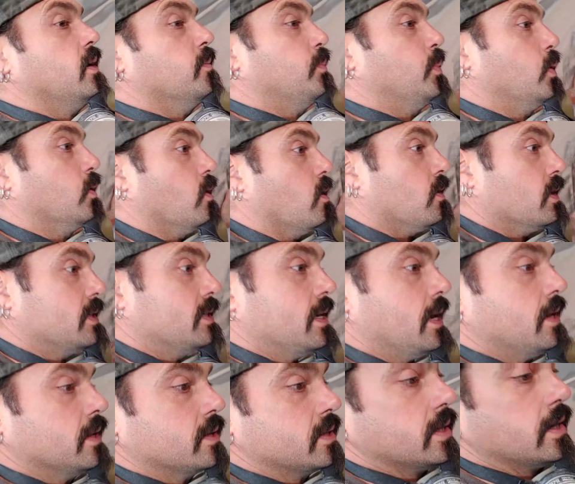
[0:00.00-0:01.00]
pull all the
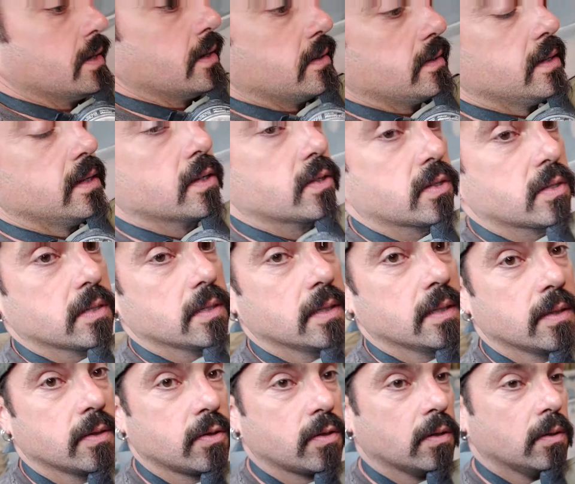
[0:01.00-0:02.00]
dents out of this.
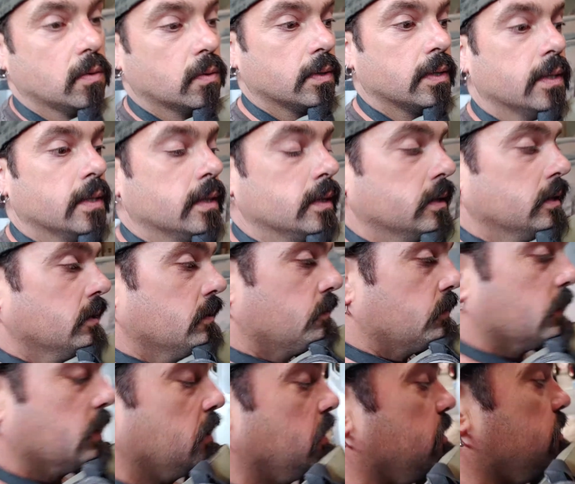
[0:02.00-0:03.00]
So
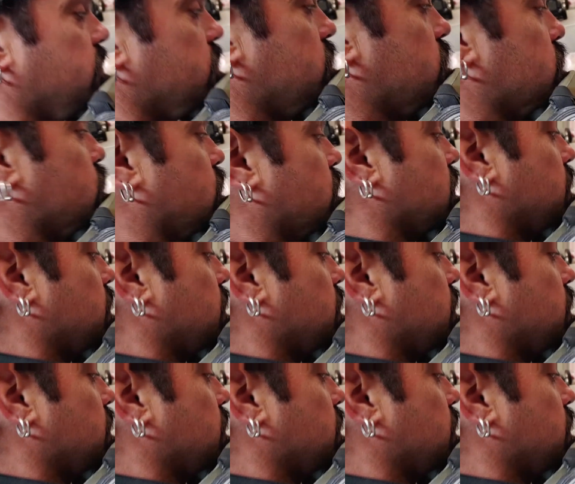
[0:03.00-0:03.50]
this is what